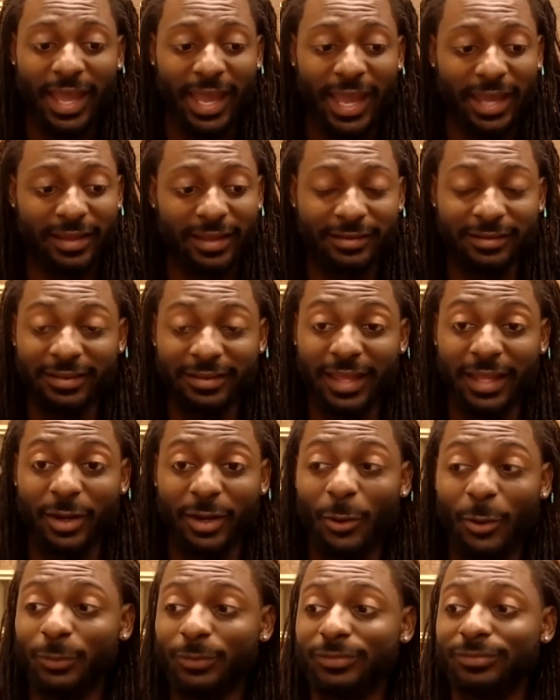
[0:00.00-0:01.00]
and they
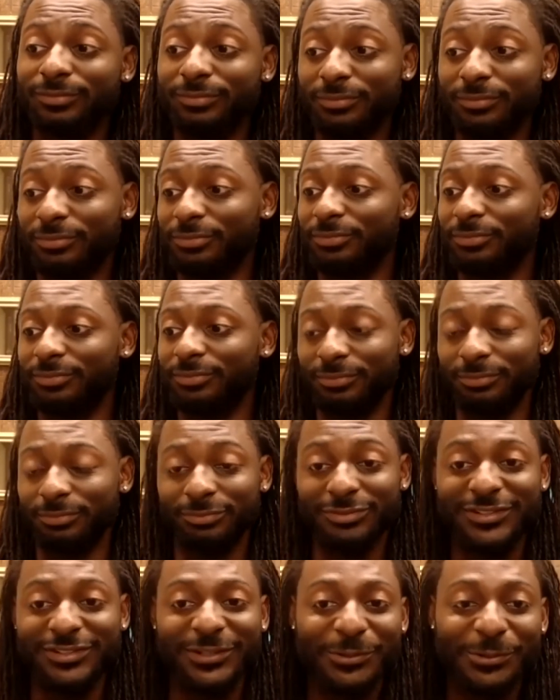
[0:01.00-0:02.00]
don't
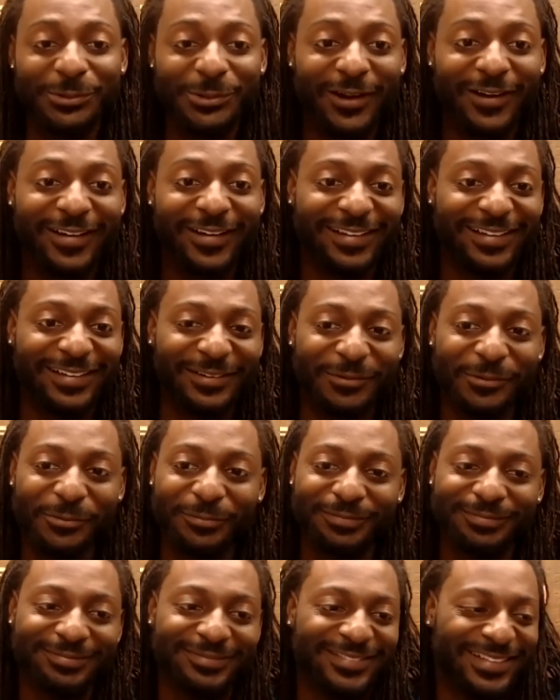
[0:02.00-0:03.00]
do
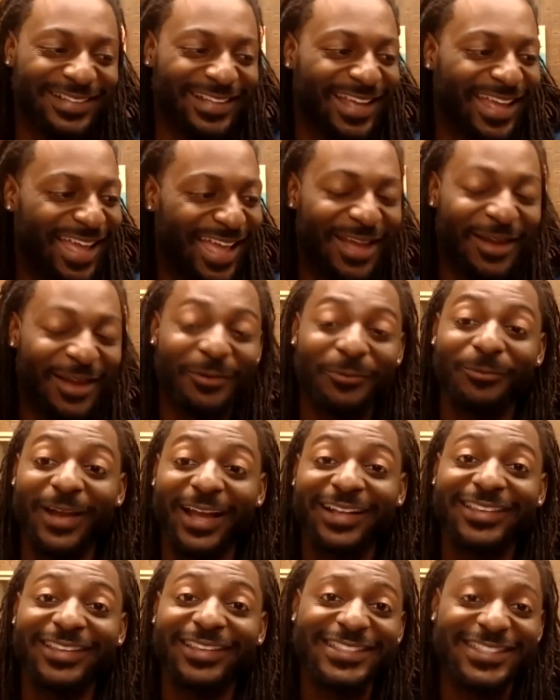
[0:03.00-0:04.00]

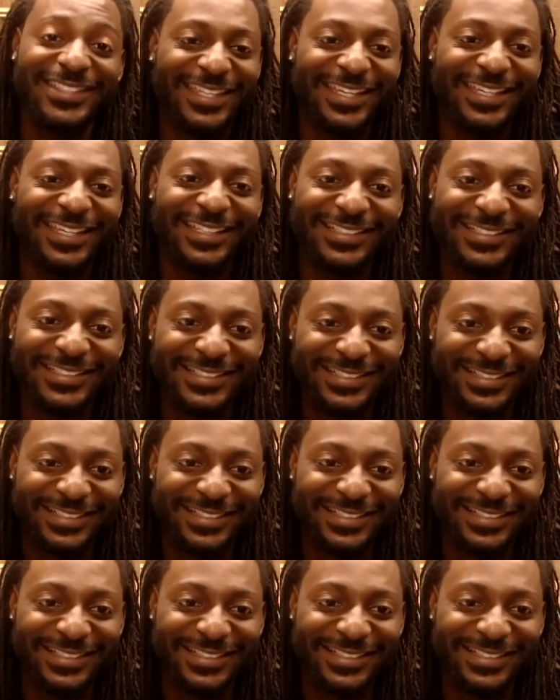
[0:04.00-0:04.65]
reckless things.